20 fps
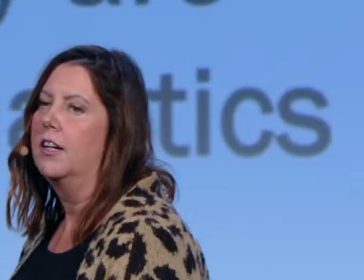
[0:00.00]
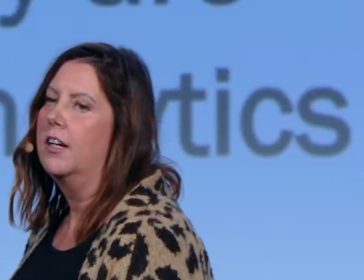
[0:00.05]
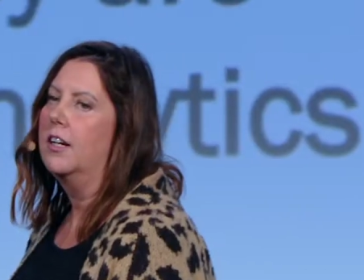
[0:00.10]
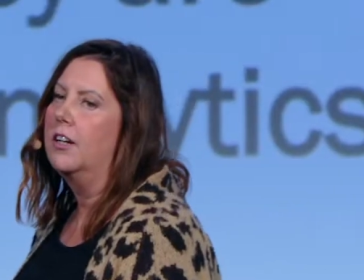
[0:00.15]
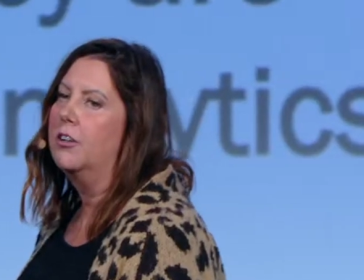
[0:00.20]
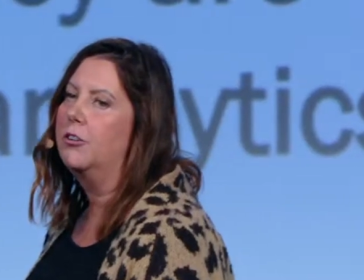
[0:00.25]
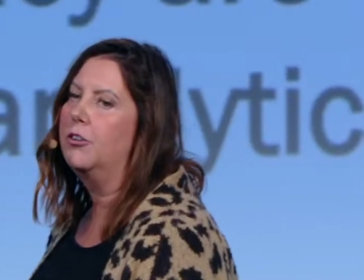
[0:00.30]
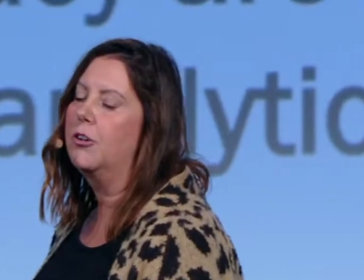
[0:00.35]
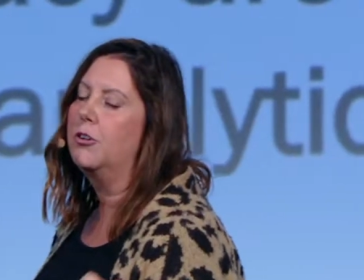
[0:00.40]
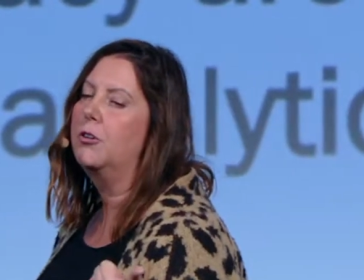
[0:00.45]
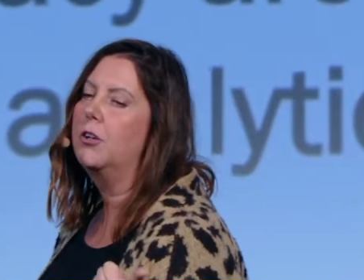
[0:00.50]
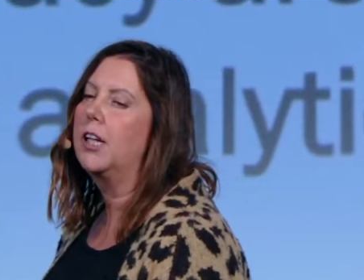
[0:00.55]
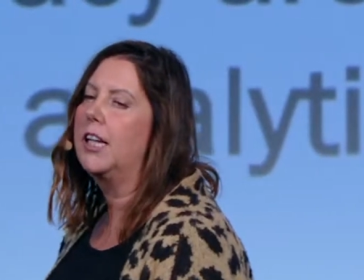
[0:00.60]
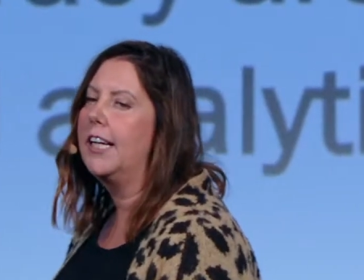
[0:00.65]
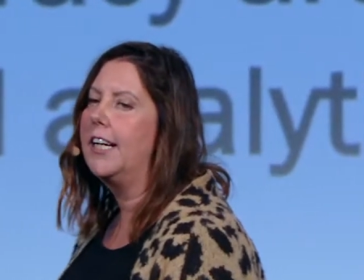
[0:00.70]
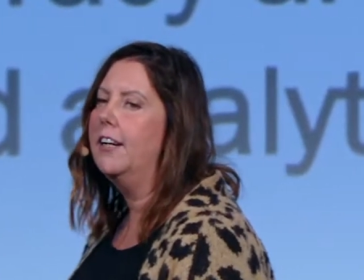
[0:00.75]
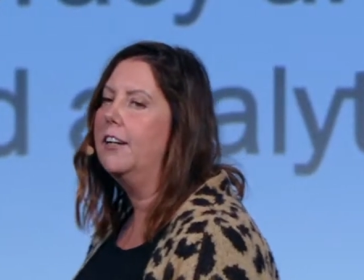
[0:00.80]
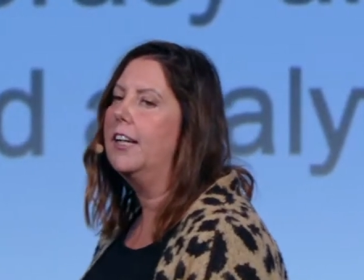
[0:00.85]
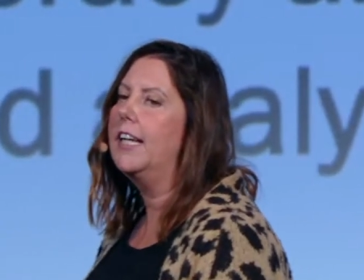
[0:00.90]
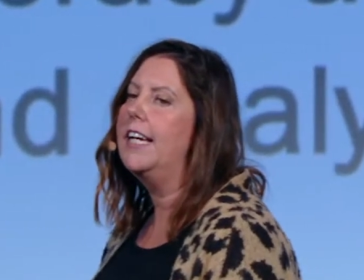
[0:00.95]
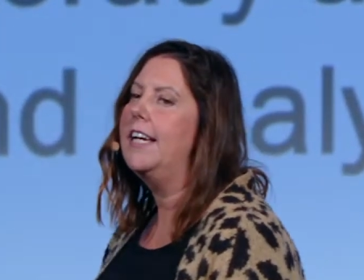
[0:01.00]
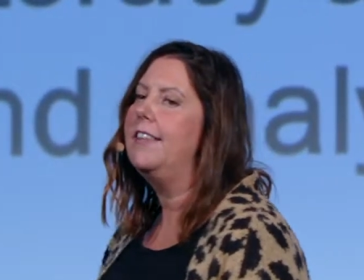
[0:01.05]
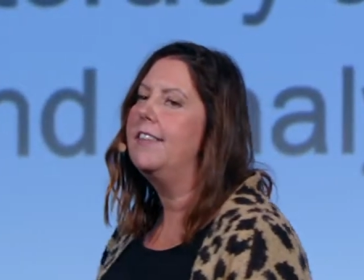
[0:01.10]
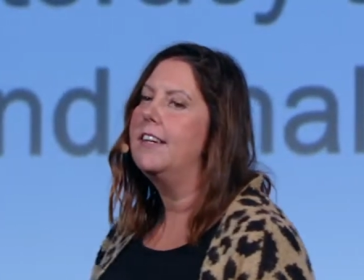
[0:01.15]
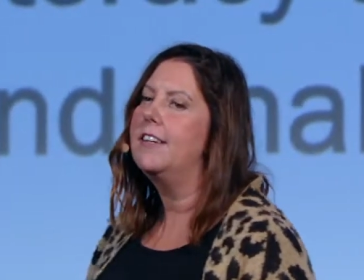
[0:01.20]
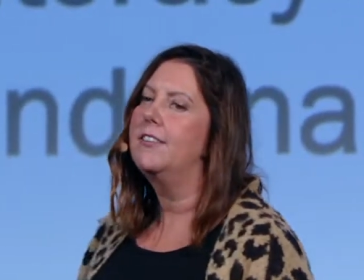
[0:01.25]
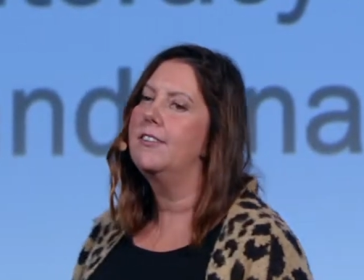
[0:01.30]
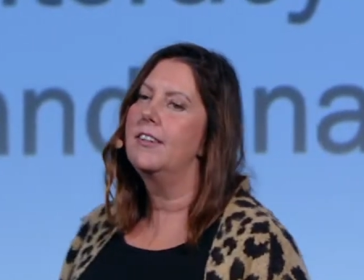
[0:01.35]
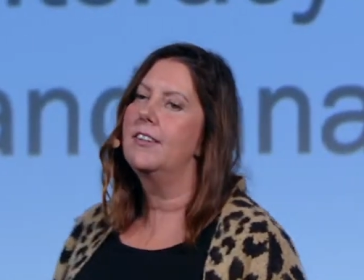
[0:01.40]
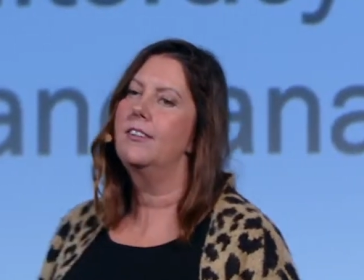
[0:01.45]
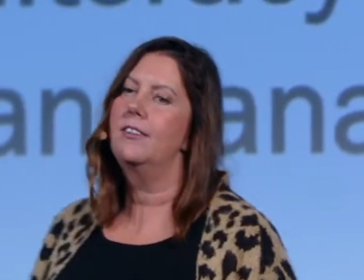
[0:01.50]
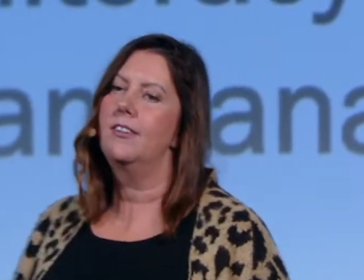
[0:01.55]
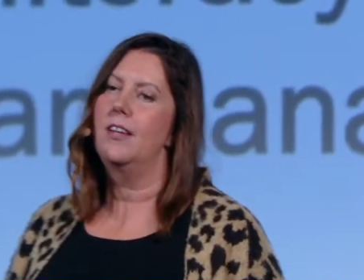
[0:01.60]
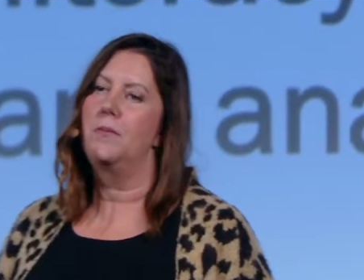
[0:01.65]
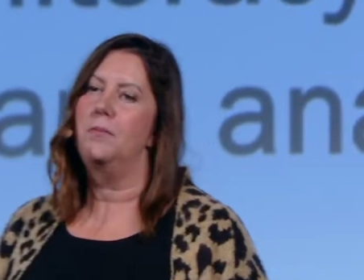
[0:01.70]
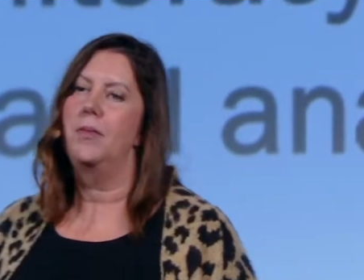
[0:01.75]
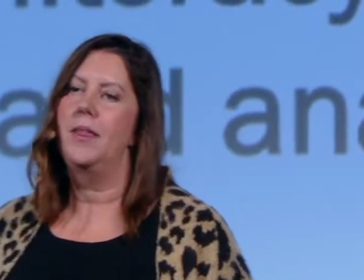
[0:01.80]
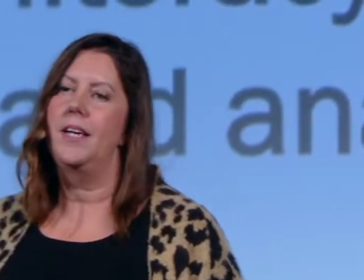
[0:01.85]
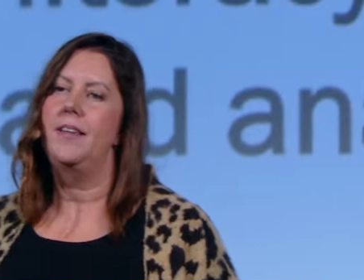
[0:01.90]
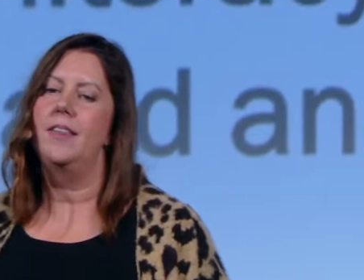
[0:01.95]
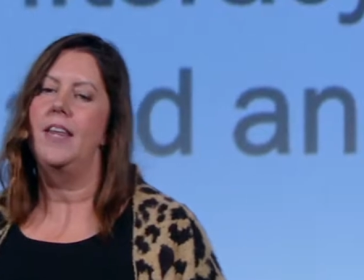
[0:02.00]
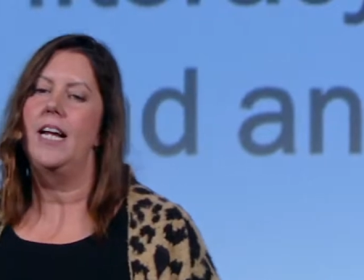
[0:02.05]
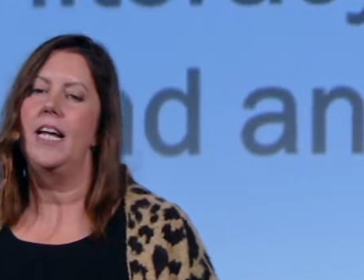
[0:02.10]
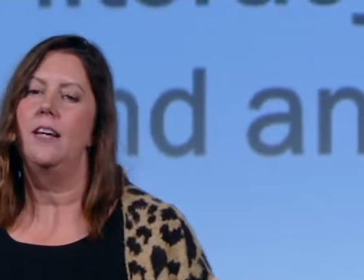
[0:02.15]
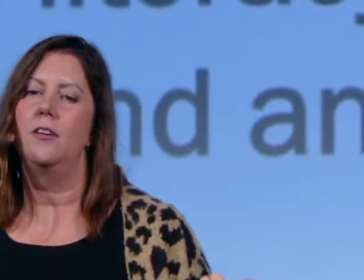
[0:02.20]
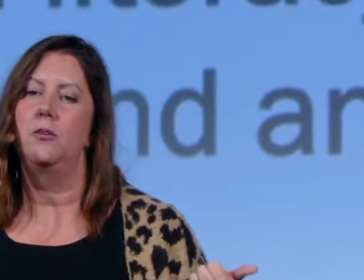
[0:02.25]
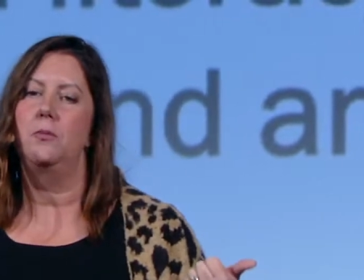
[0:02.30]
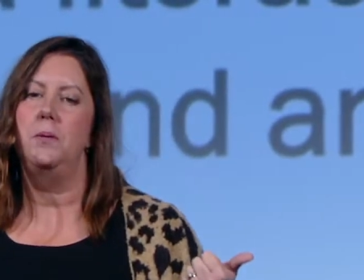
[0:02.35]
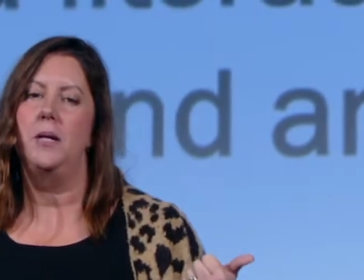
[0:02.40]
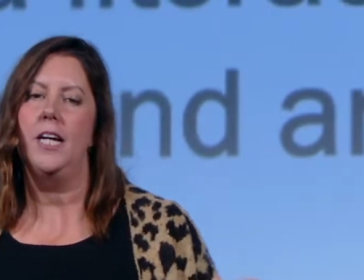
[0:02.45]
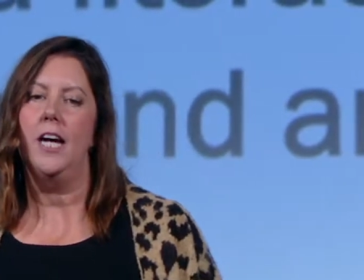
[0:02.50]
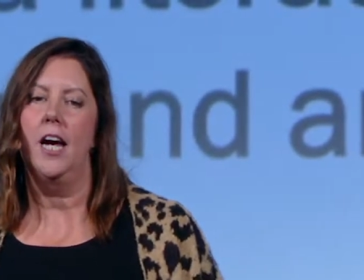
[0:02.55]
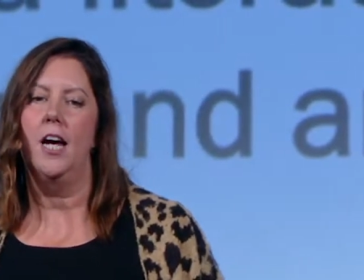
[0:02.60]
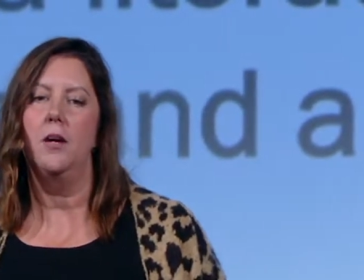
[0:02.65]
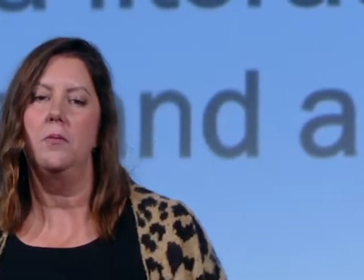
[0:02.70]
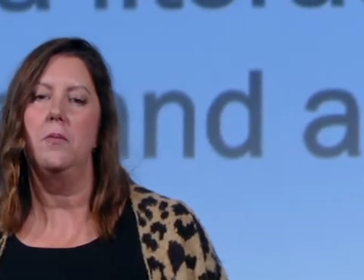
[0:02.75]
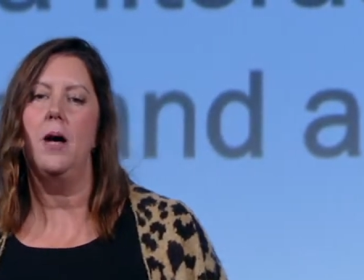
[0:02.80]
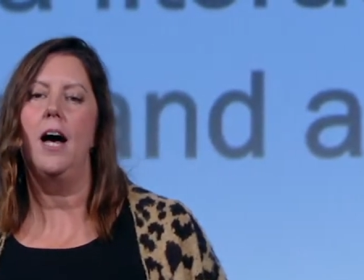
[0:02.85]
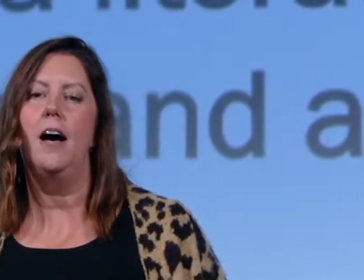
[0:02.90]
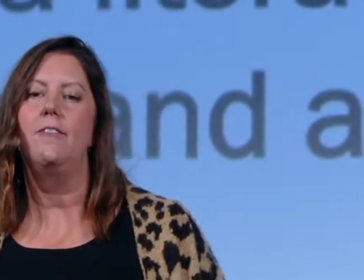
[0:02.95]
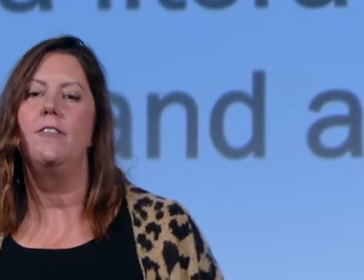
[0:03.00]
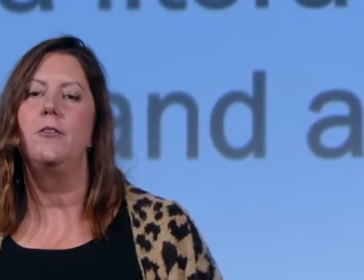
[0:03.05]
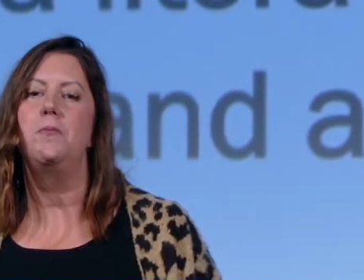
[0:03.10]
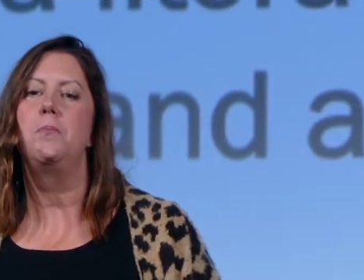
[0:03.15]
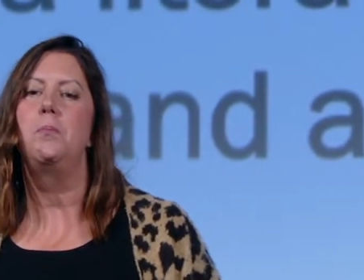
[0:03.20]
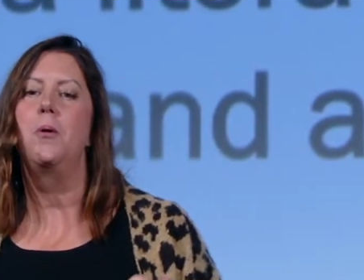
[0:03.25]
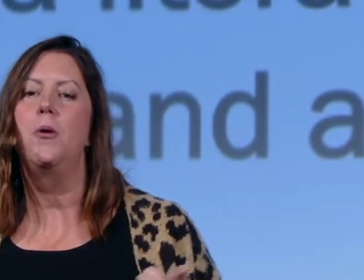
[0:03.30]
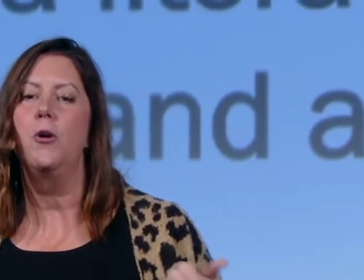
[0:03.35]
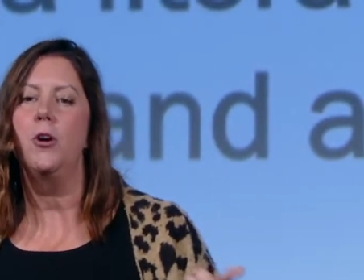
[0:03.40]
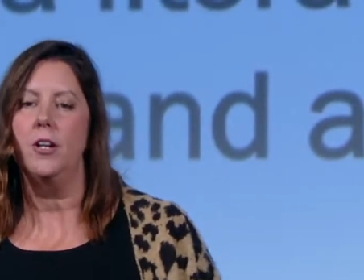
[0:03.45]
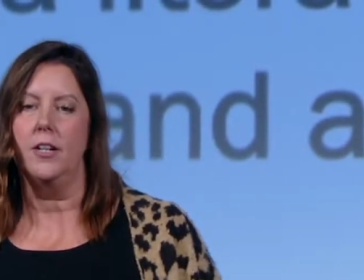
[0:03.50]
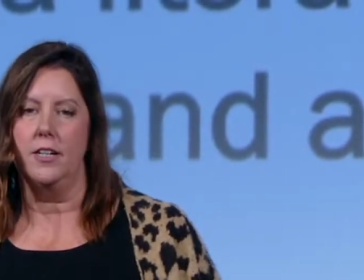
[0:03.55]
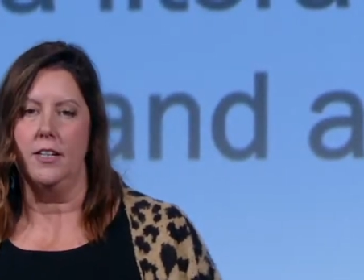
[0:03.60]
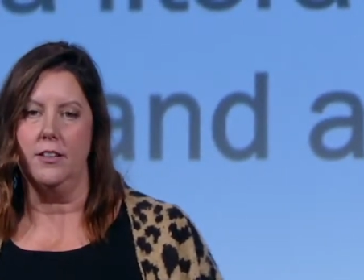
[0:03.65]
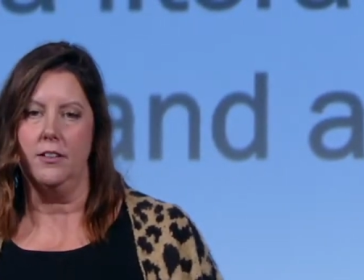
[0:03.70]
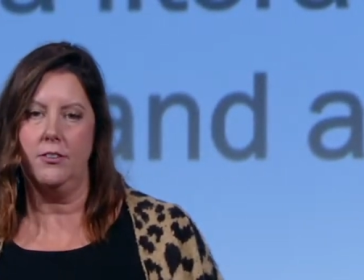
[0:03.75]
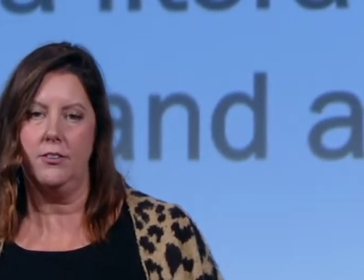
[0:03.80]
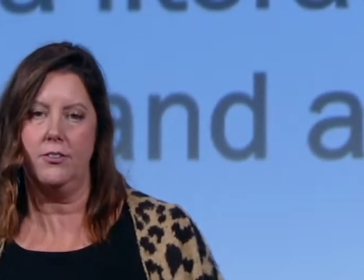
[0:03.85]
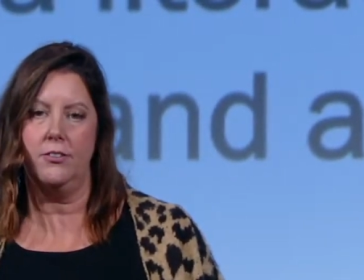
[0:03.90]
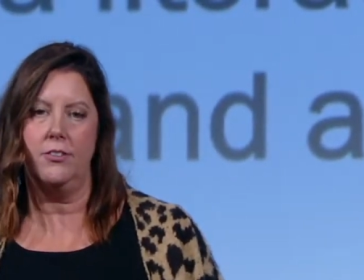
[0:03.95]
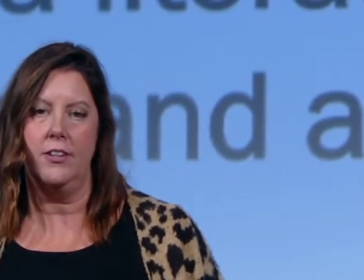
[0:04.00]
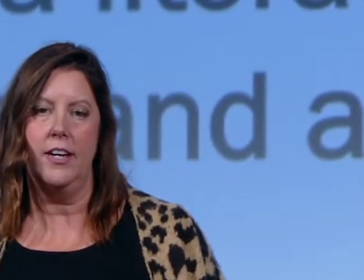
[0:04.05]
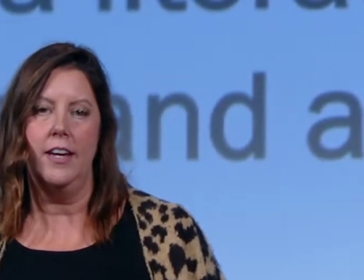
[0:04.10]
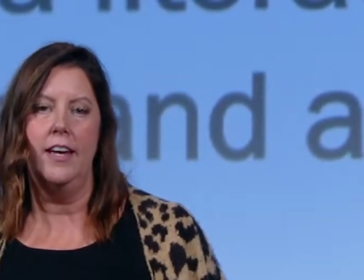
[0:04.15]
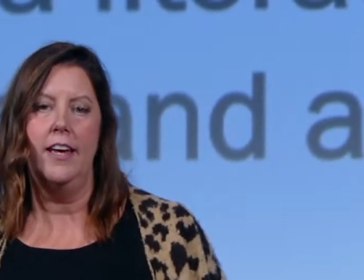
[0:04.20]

So clearly this is something that has become of importance